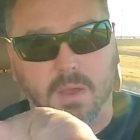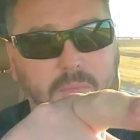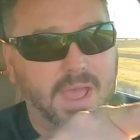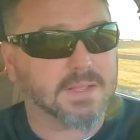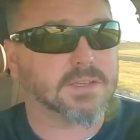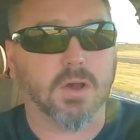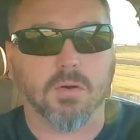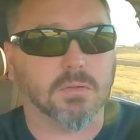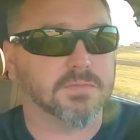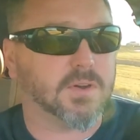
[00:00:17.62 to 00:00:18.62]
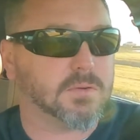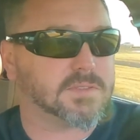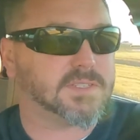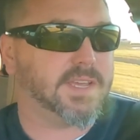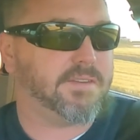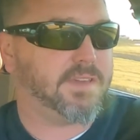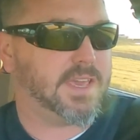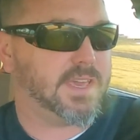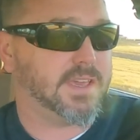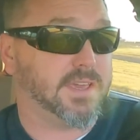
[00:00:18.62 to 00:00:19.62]
Welcome back to Old Volks
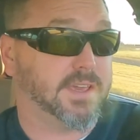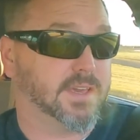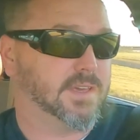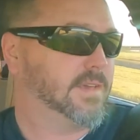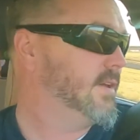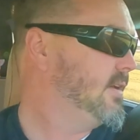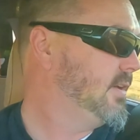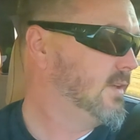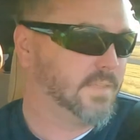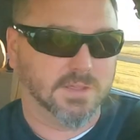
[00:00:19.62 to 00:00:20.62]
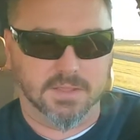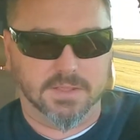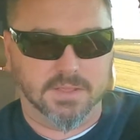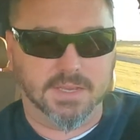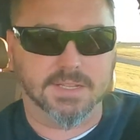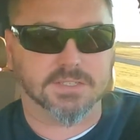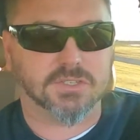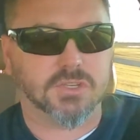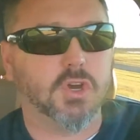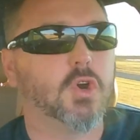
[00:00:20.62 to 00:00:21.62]
TV. It's
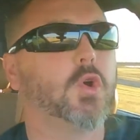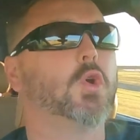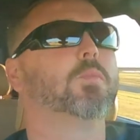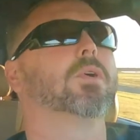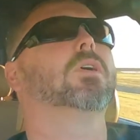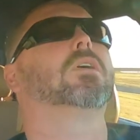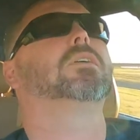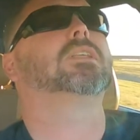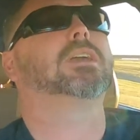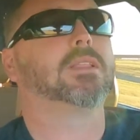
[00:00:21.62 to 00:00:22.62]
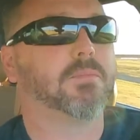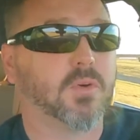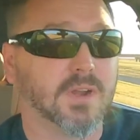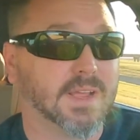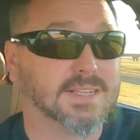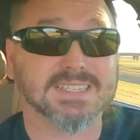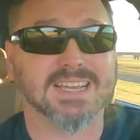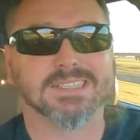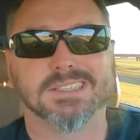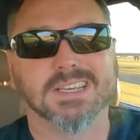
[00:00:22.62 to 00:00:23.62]
super early in the morning. It's
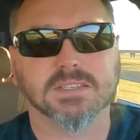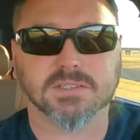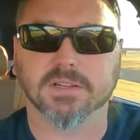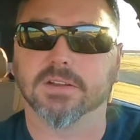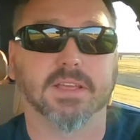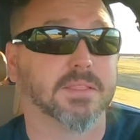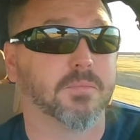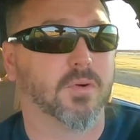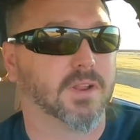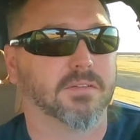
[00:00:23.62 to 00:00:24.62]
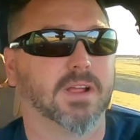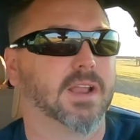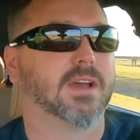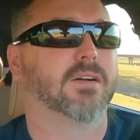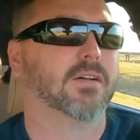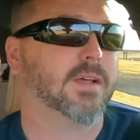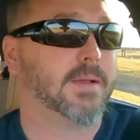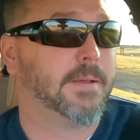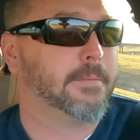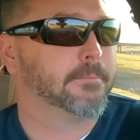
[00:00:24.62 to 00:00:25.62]
like 6:30 in the morning right now.
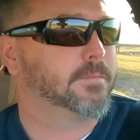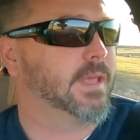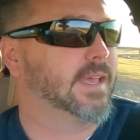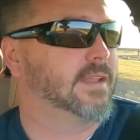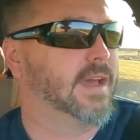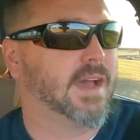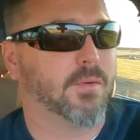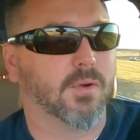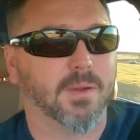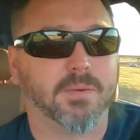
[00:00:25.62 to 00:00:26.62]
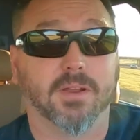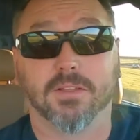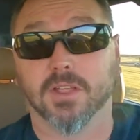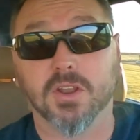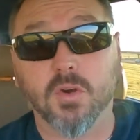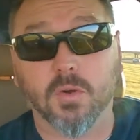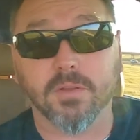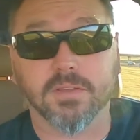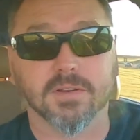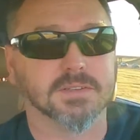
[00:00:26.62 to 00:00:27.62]
And we're up here in the
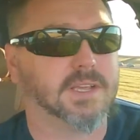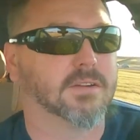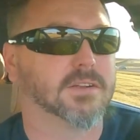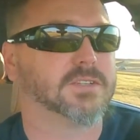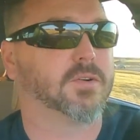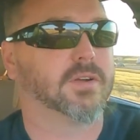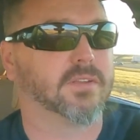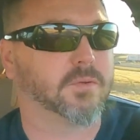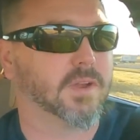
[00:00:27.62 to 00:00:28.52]
Northern Territories.